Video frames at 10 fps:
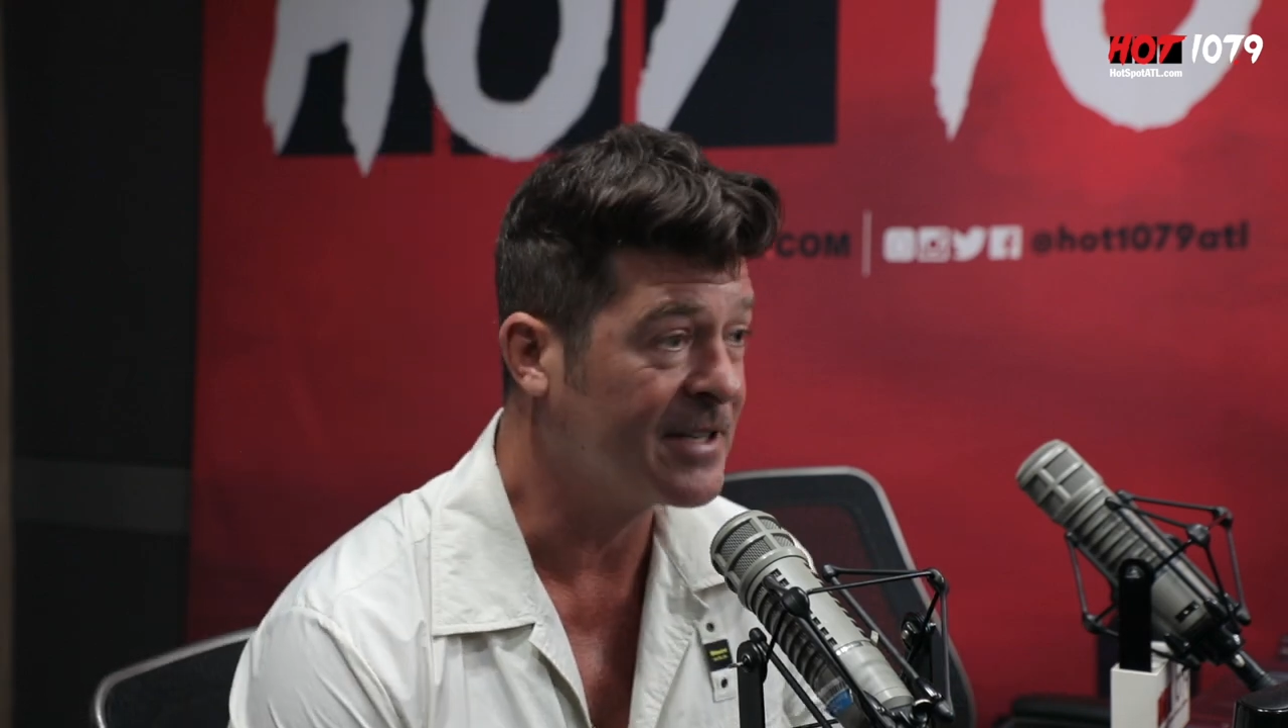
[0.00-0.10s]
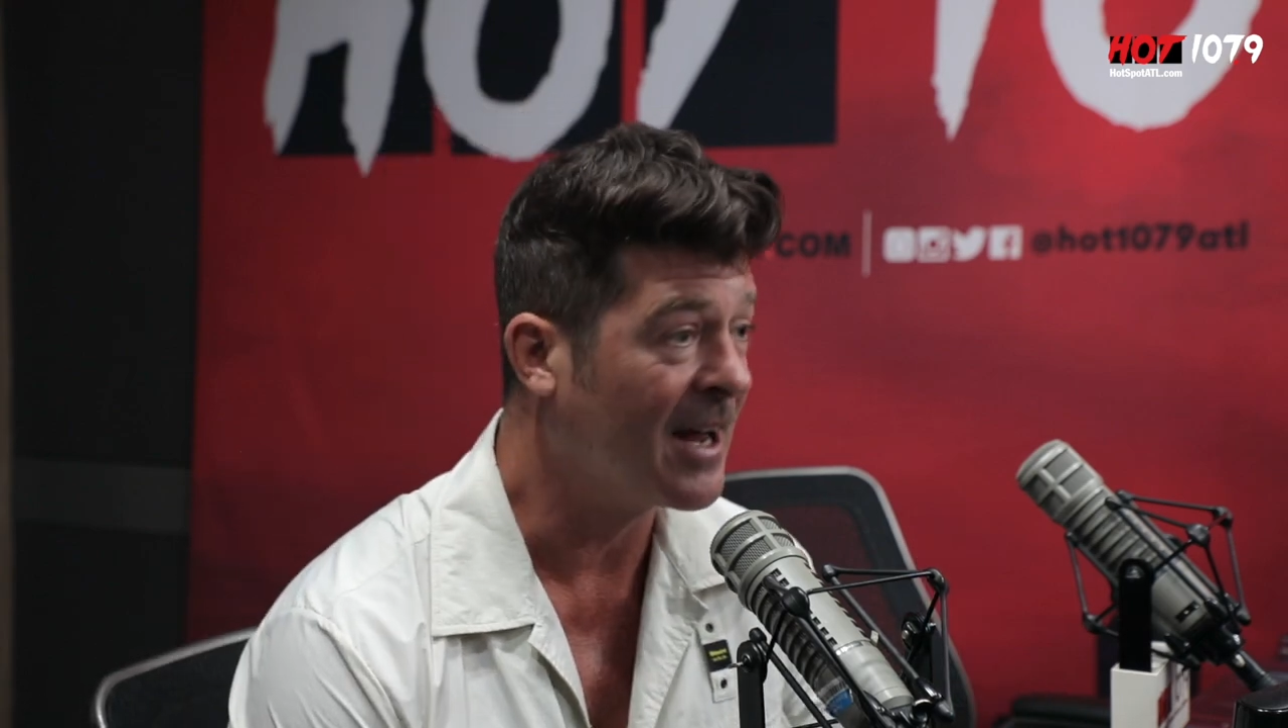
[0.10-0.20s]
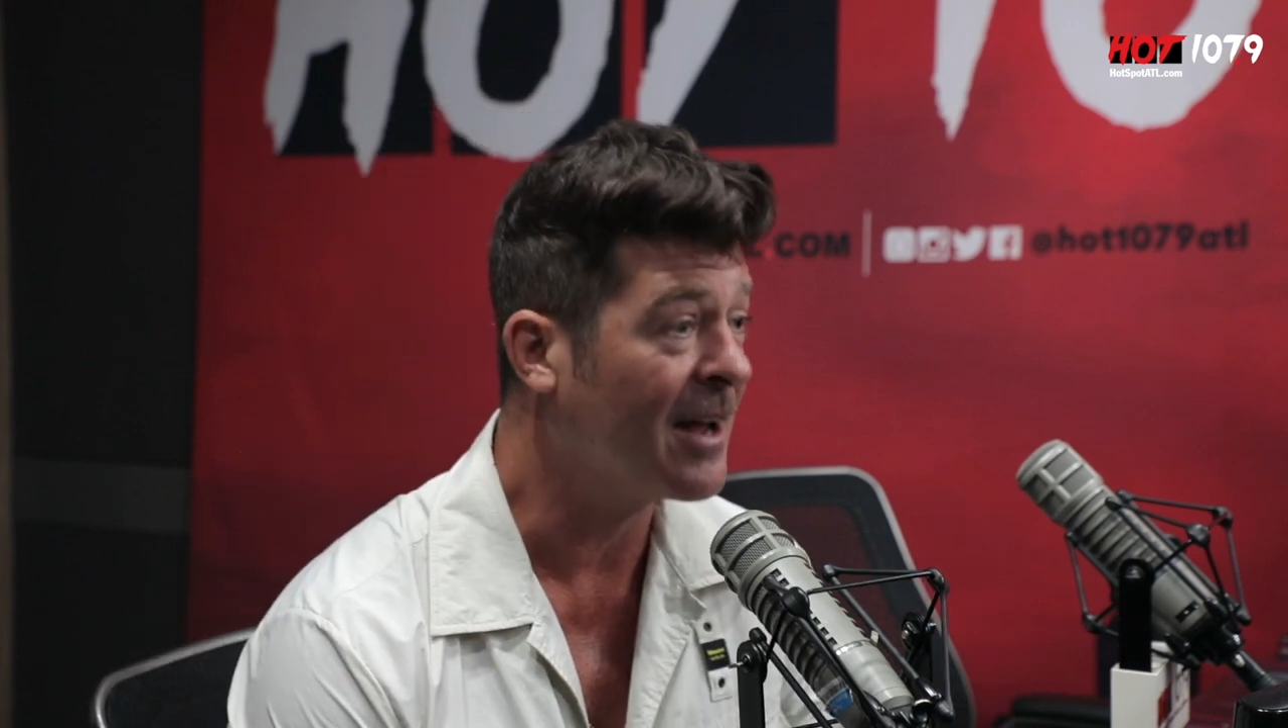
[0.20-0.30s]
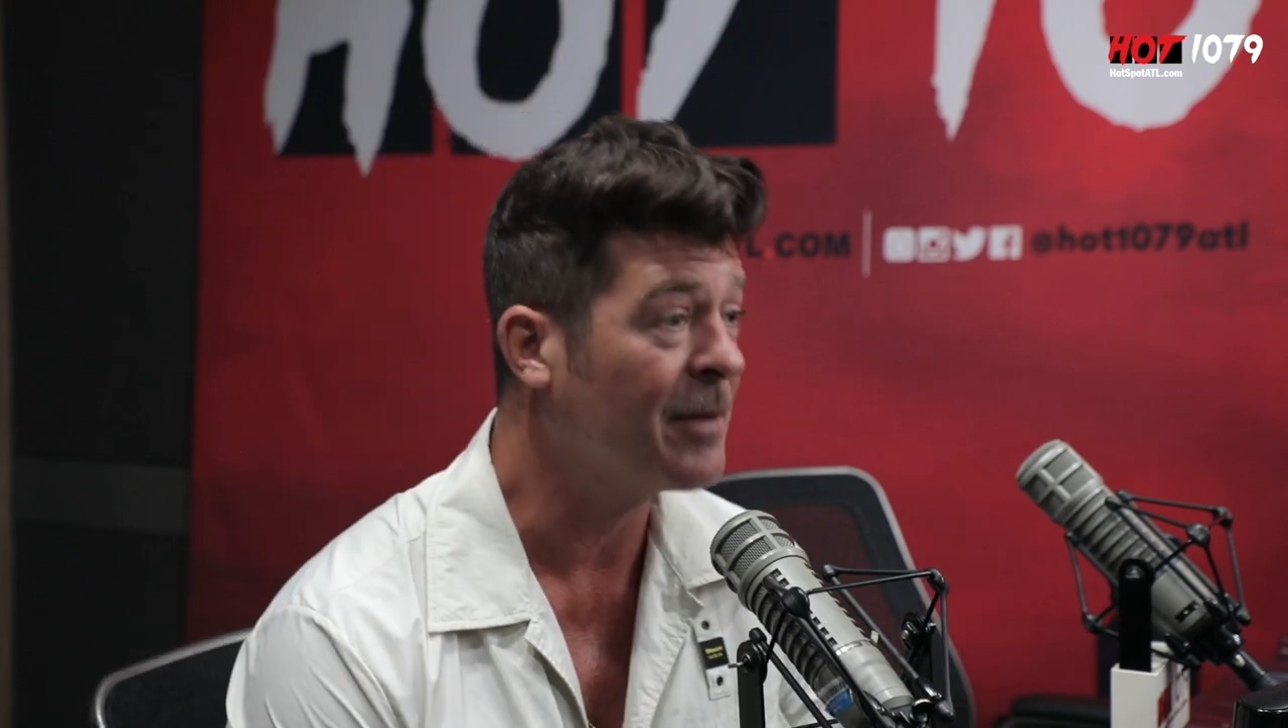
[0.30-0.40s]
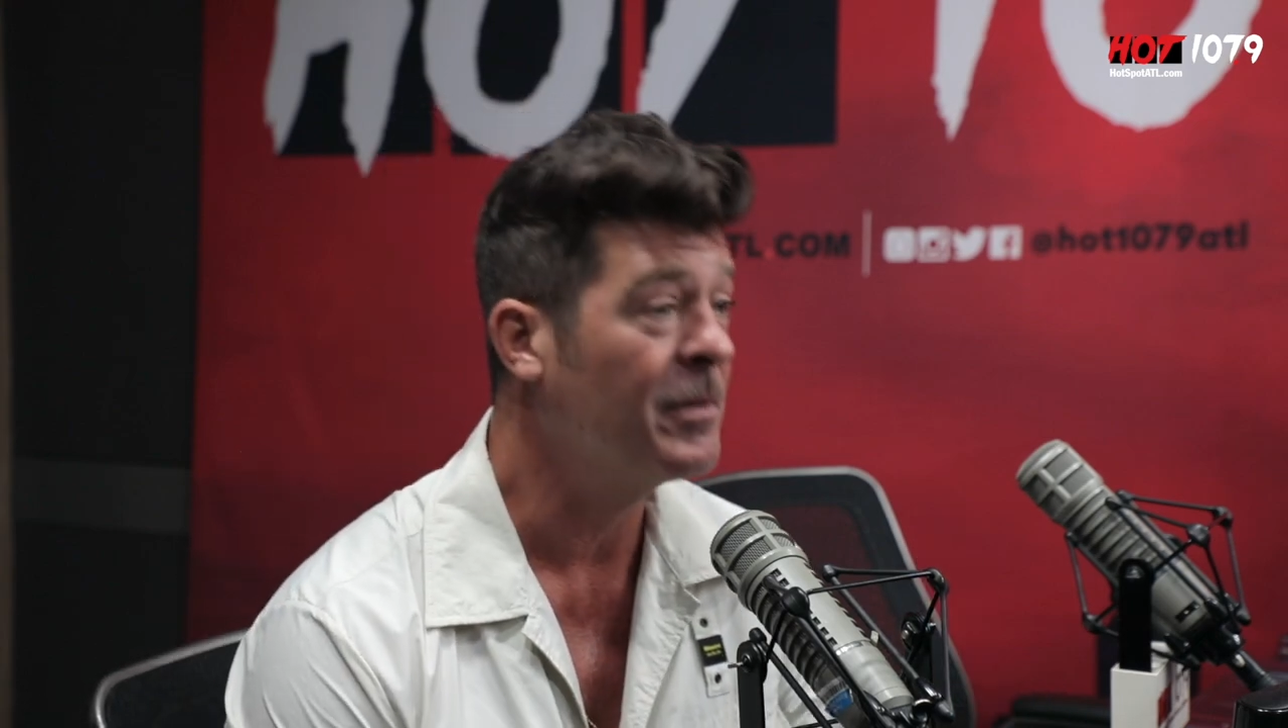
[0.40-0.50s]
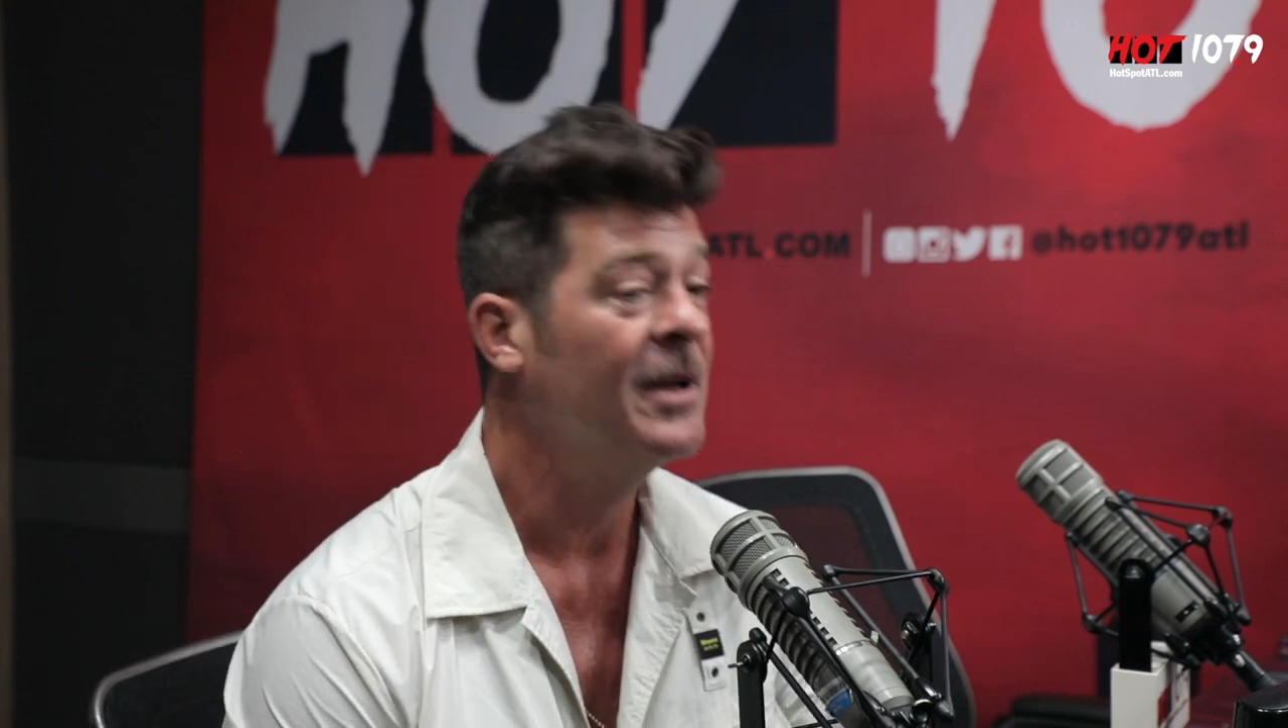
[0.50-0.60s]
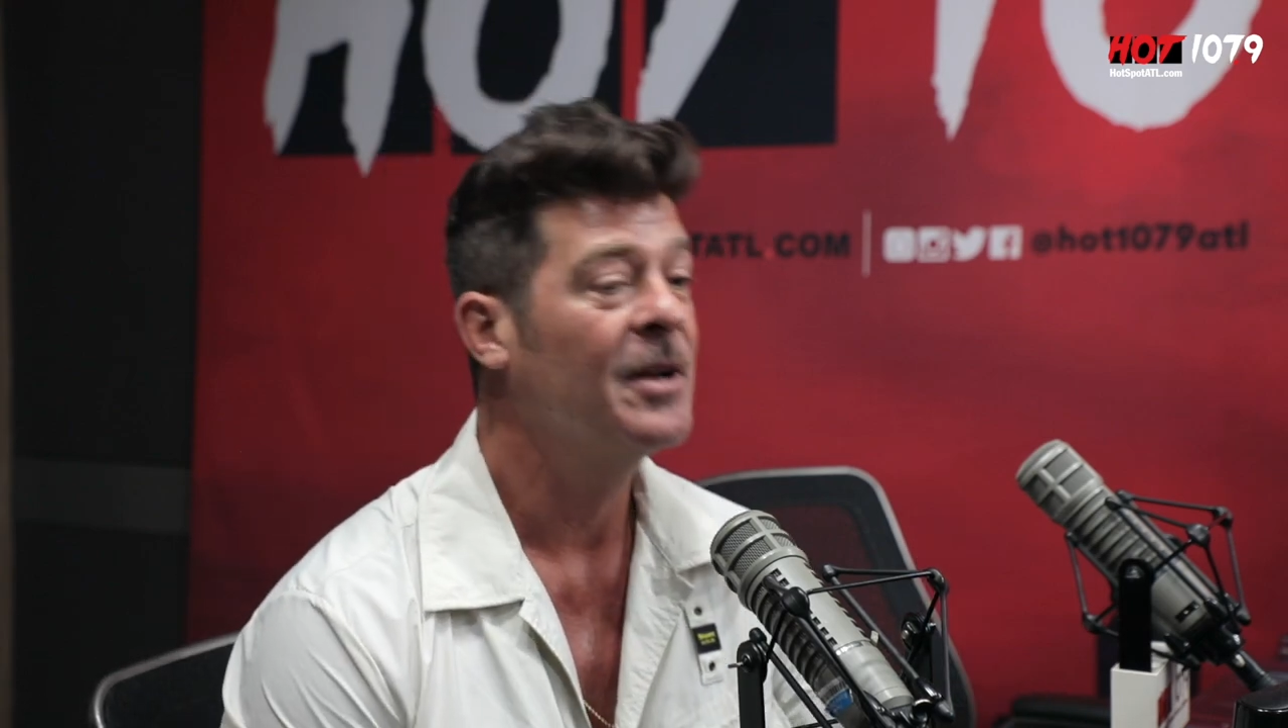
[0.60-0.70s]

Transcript: time,